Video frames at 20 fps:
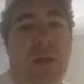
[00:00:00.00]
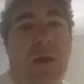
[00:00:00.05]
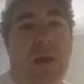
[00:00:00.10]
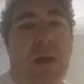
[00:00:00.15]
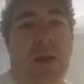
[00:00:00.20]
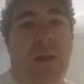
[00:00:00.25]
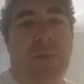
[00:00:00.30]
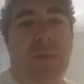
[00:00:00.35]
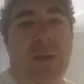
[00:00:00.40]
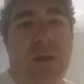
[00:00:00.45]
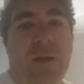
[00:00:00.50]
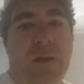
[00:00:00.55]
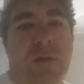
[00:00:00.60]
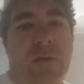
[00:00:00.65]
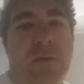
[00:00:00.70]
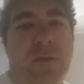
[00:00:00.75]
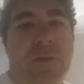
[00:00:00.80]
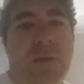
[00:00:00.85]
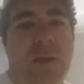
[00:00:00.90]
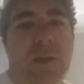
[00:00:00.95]
that
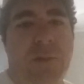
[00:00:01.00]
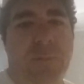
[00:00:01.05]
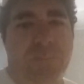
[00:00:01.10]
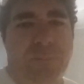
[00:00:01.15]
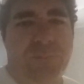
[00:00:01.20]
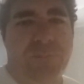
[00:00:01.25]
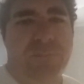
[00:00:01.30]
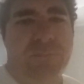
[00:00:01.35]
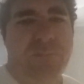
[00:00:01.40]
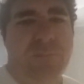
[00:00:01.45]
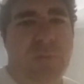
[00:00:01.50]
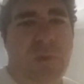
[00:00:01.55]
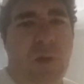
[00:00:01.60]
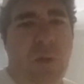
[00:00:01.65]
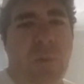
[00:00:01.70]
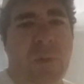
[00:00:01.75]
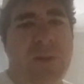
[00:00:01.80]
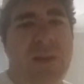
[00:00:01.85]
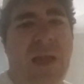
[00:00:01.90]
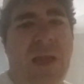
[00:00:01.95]
acoustic
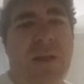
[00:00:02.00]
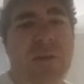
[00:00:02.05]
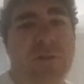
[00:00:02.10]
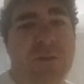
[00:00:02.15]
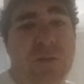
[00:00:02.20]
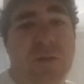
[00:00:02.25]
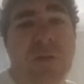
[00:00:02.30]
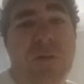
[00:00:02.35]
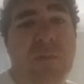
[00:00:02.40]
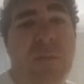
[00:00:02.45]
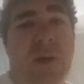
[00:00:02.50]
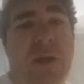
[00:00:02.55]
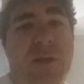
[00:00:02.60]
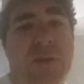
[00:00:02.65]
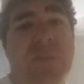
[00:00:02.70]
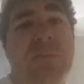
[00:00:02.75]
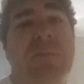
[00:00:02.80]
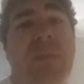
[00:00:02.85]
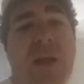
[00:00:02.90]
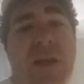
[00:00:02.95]
without too
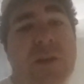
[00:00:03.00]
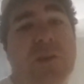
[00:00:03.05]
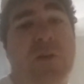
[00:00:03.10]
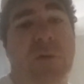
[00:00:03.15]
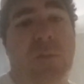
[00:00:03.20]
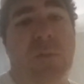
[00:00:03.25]
much major